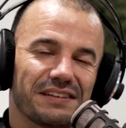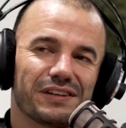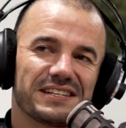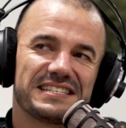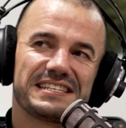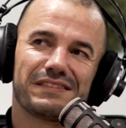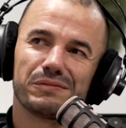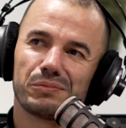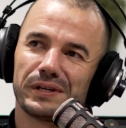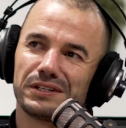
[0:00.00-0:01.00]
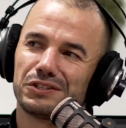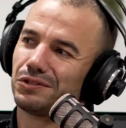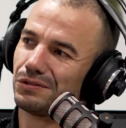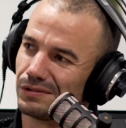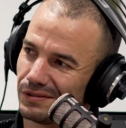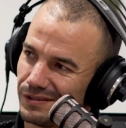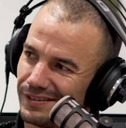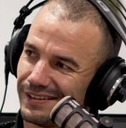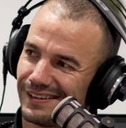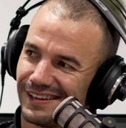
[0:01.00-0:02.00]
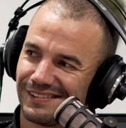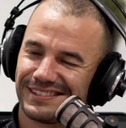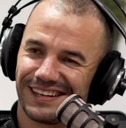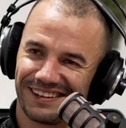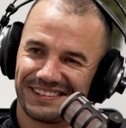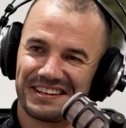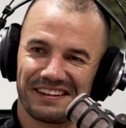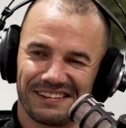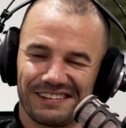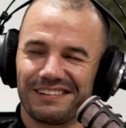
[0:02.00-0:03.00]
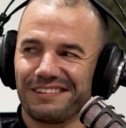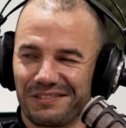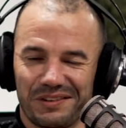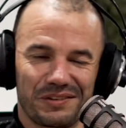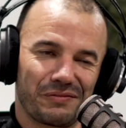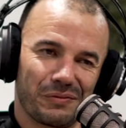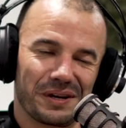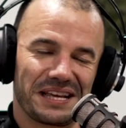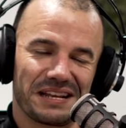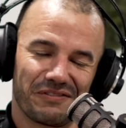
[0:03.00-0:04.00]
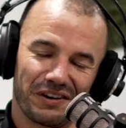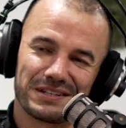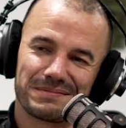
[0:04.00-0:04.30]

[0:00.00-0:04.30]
give it a 7.2. 7.2. Yeah? You want to get very